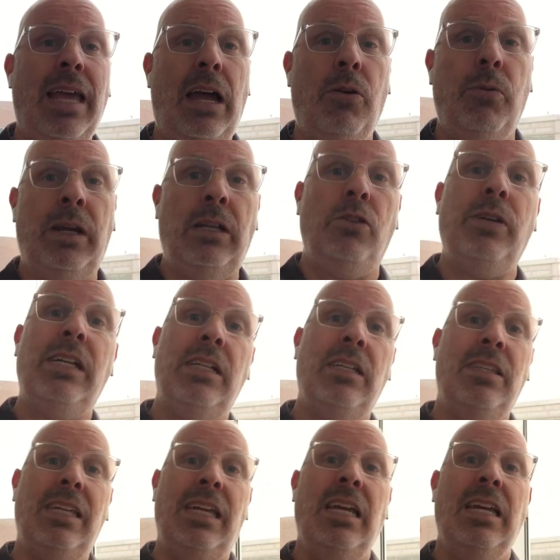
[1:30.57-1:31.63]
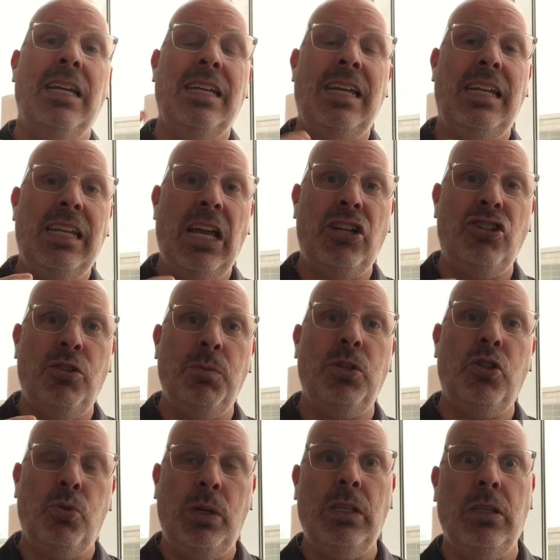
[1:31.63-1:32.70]
that way, looking at the connection
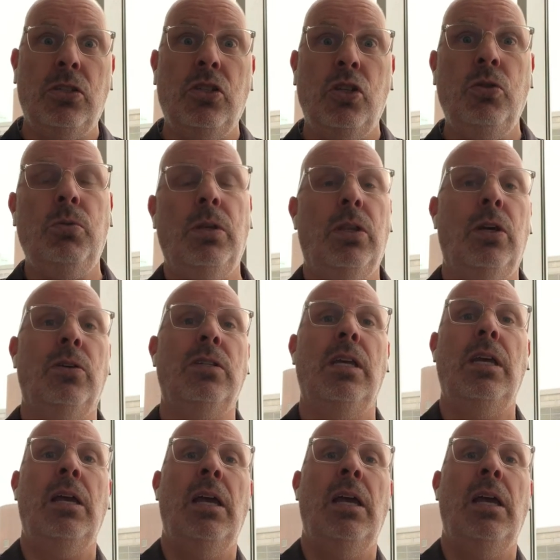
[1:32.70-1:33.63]
between the two of those.